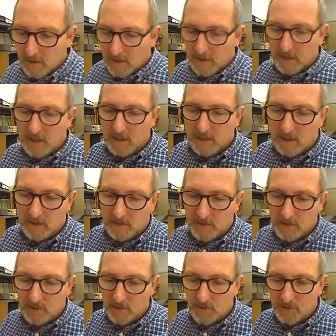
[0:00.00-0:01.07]
And
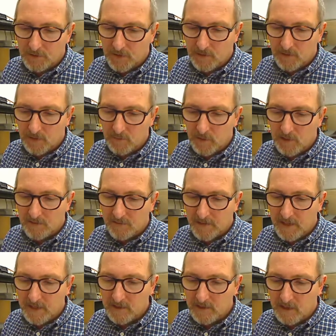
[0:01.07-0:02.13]
this also gives me a
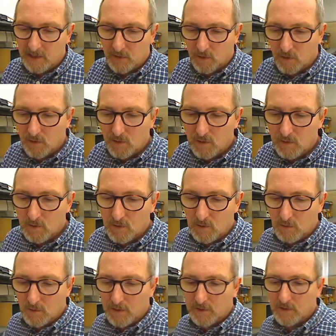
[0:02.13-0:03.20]
phase angle.
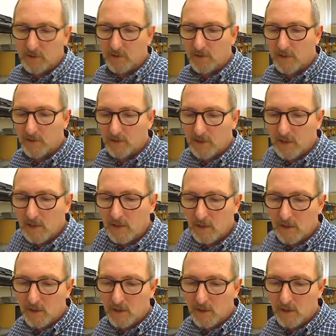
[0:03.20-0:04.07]
Ooh, that's interesting.